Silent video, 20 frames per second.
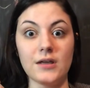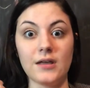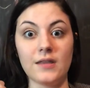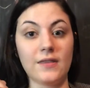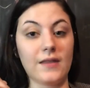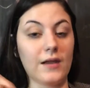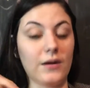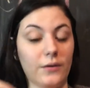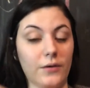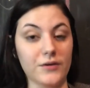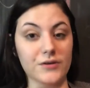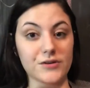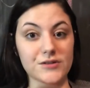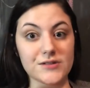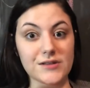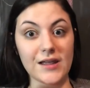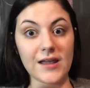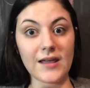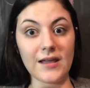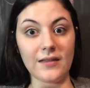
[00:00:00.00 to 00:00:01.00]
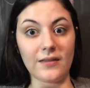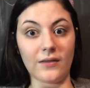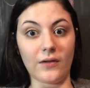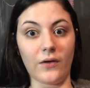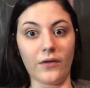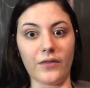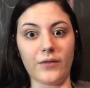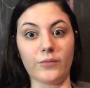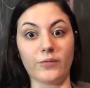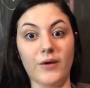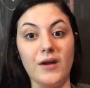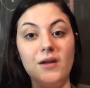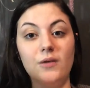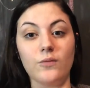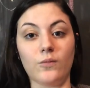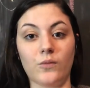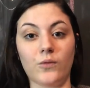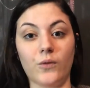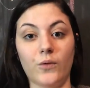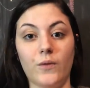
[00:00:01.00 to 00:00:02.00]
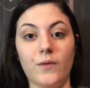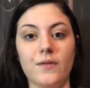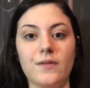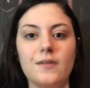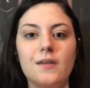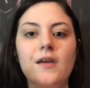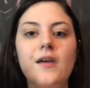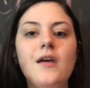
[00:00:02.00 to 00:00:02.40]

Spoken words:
They don't understand all the written rules.